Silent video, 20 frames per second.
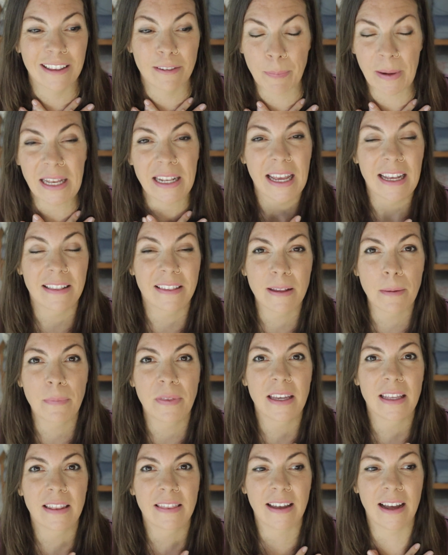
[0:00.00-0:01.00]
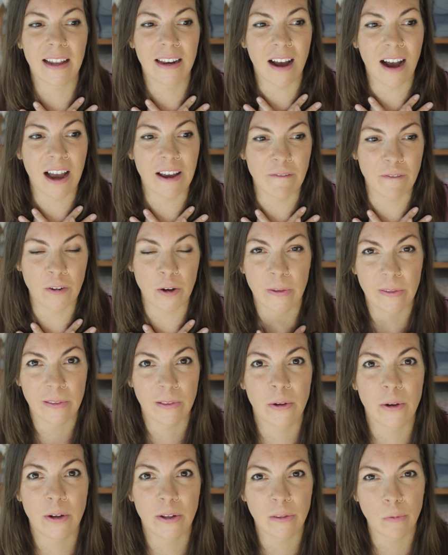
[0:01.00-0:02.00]
It's something that I first
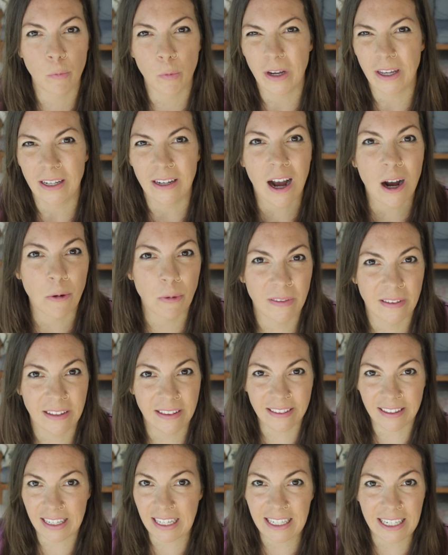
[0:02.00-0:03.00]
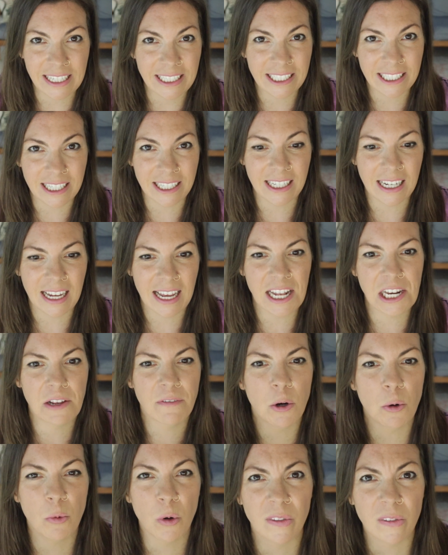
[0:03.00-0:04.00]
learned when I was a teenager. And if
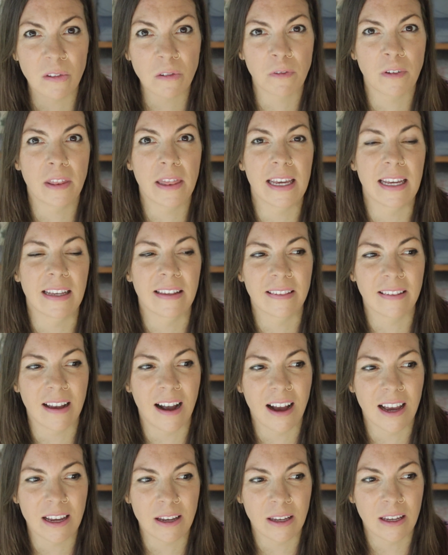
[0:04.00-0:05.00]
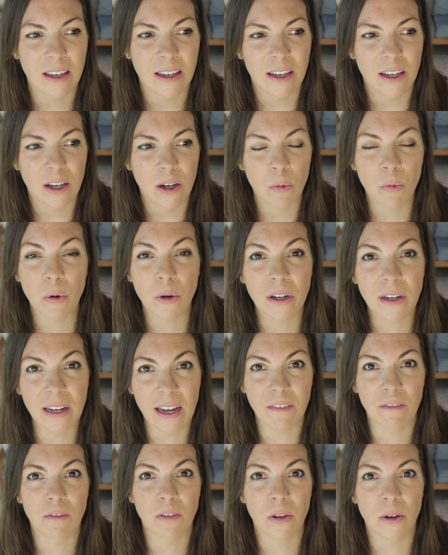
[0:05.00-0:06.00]
it wasn't for this, I wouldn't
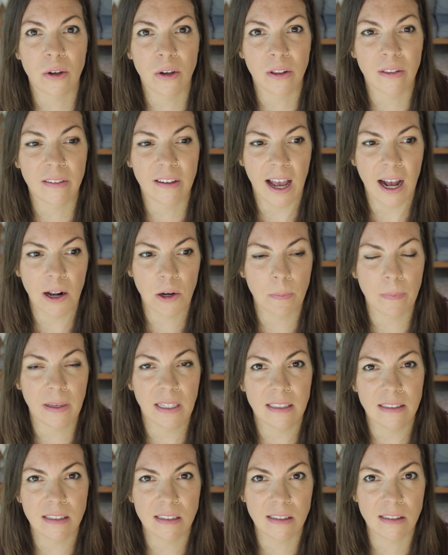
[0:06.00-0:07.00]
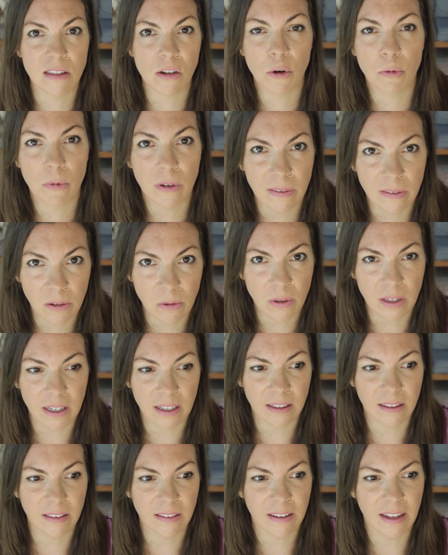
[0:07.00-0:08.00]
have learned how to be so
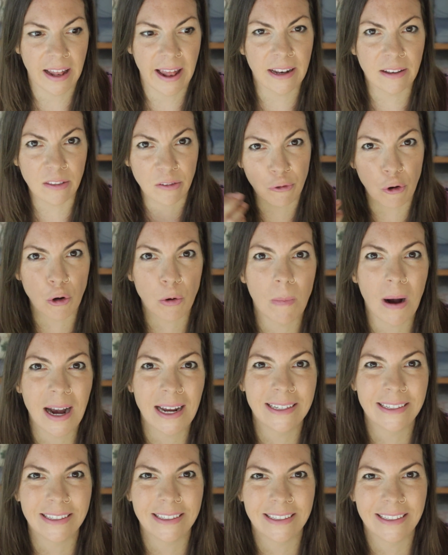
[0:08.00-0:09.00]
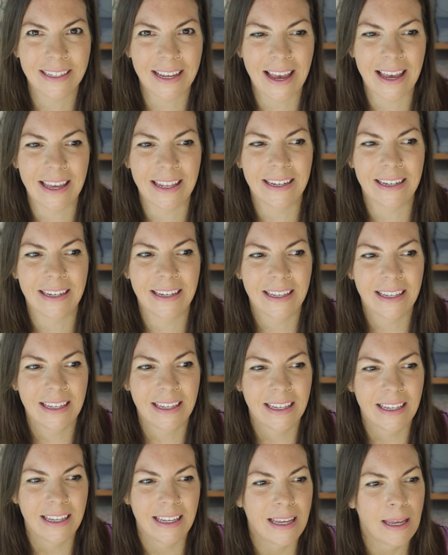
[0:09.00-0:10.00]
resilient and strong-minded and
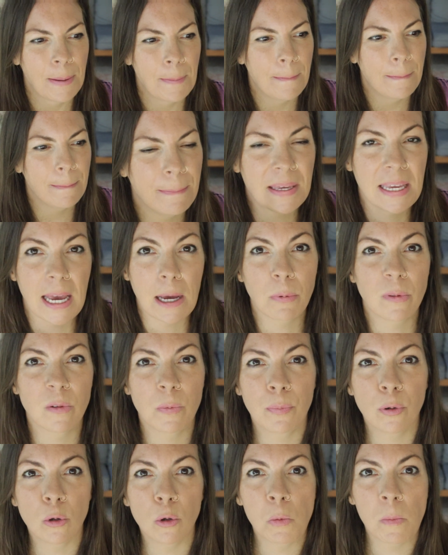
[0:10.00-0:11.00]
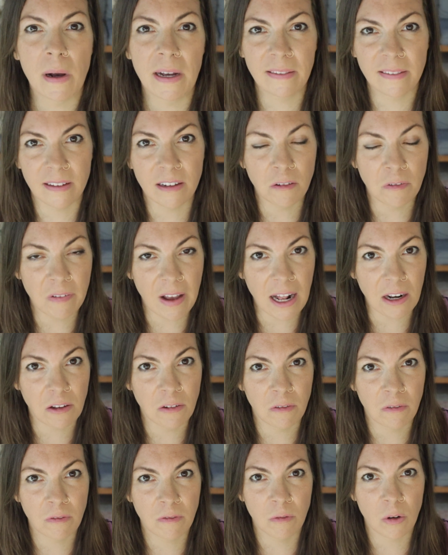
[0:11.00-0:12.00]
be able to pull myself out
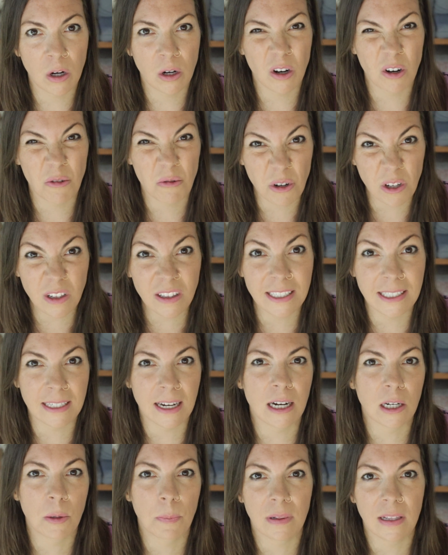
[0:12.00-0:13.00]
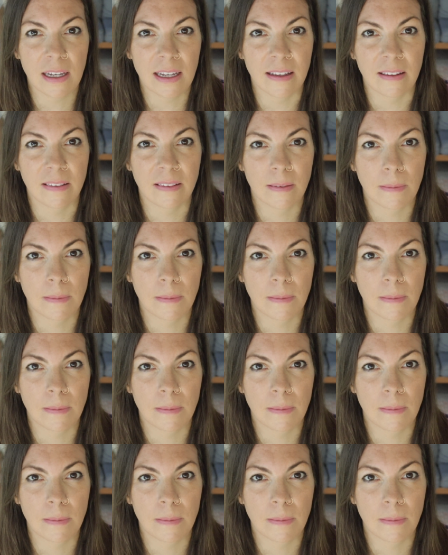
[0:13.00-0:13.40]
of a really dark place.